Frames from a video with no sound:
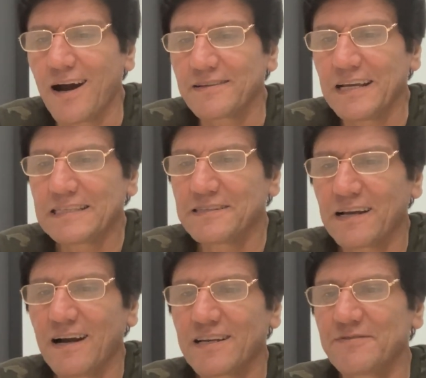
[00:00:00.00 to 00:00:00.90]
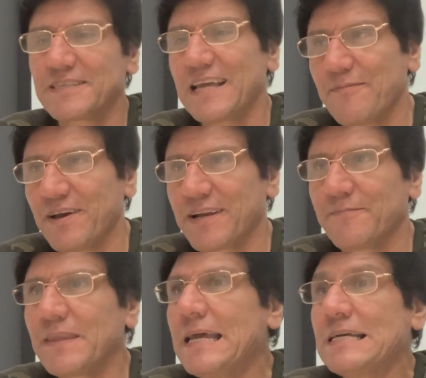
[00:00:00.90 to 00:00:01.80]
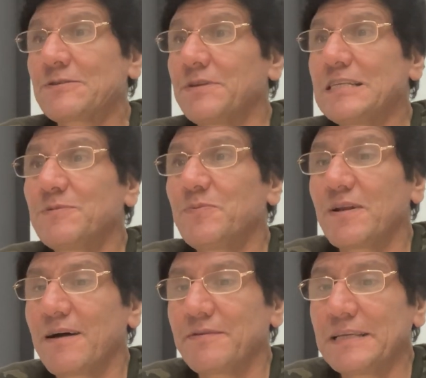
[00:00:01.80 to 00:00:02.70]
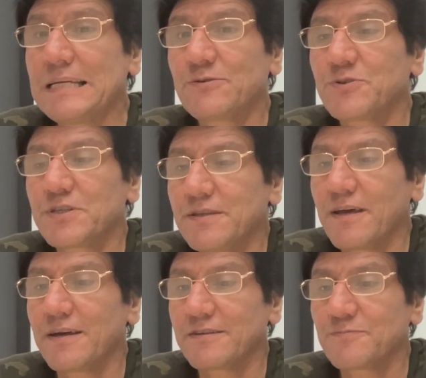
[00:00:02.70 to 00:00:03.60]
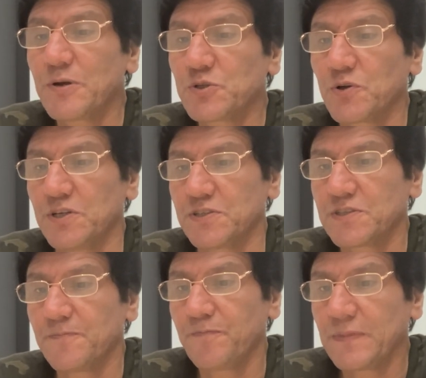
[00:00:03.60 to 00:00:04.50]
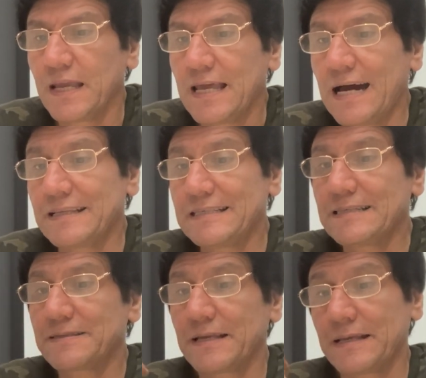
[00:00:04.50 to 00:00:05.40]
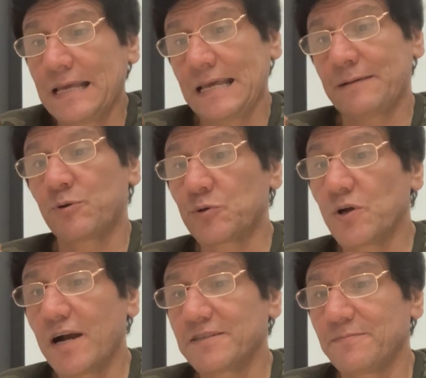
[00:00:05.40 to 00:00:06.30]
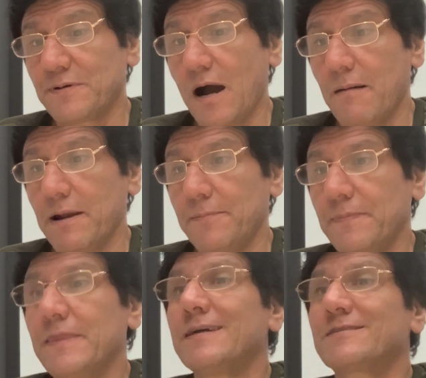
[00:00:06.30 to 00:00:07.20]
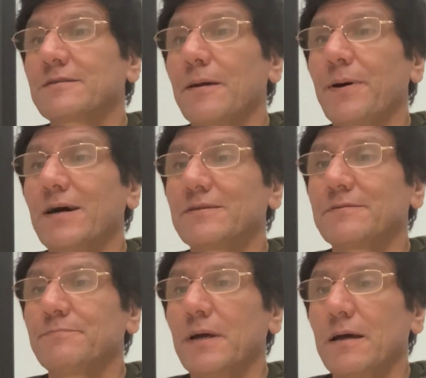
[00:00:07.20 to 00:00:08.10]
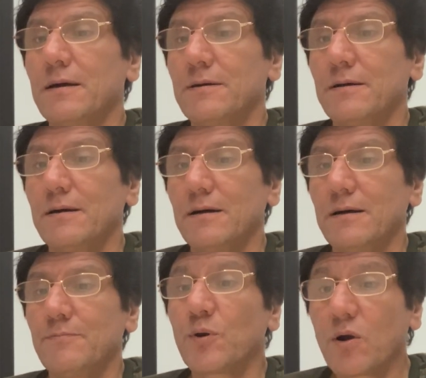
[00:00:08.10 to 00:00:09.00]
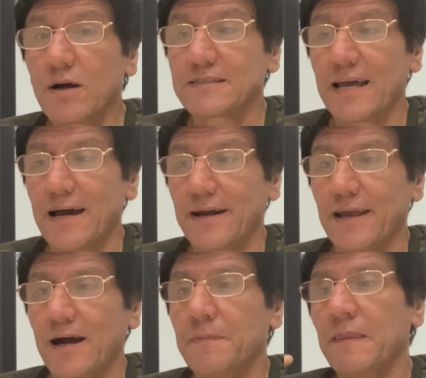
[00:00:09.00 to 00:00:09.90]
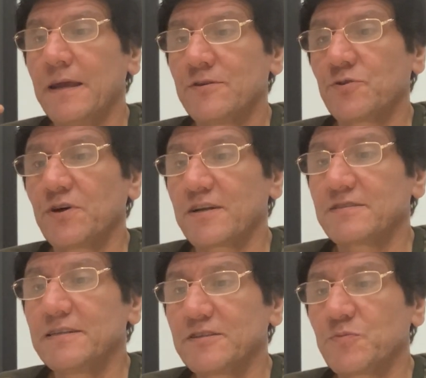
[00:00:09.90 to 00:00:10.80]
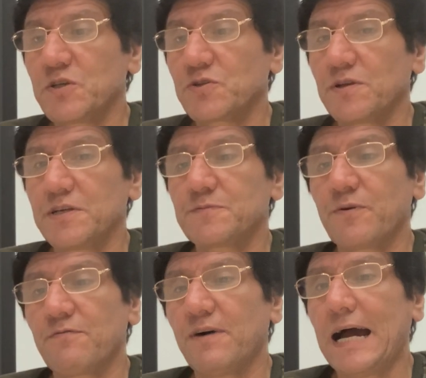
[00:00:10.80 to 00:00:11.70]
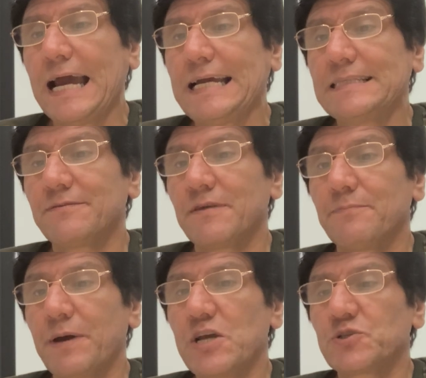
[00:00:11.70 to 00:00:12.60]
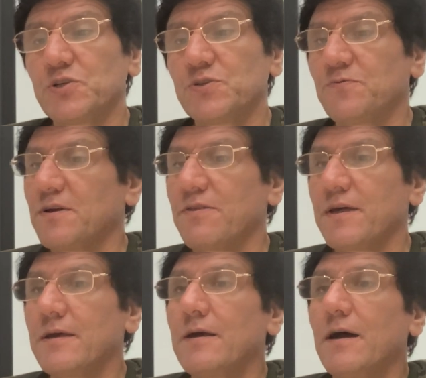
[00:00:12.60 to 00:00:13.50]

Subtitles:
that is a kind of stammering. So these people need to see the specialist. And this is production problem. It's about Broca's area. So these specialists provide the patient with